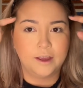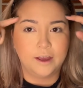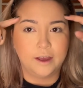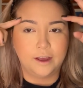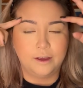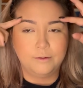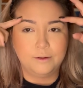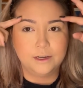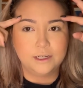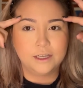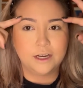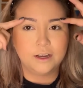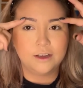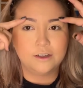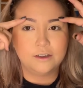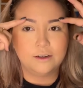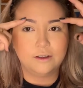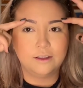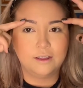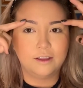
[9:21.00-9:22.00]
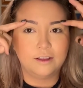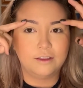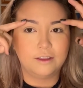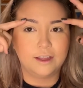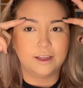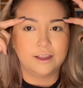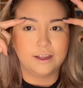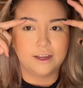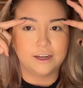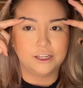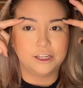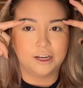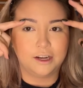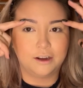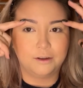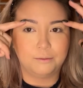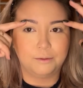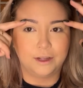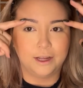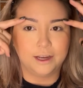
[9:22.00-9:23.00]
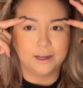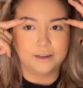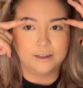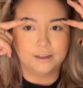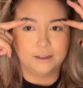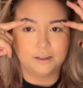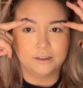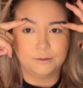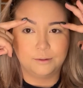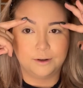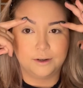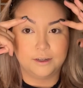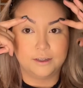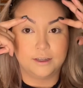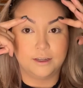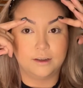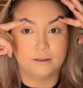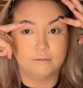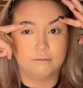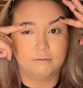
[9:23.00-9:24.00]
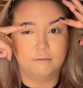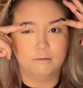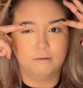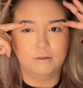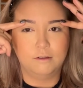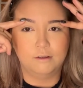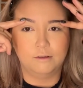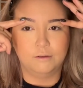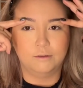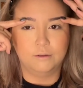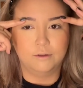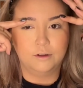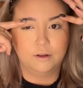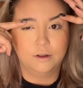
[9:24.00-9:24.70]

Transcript: I wish I could do the thing that Jack Black does where he's like blue,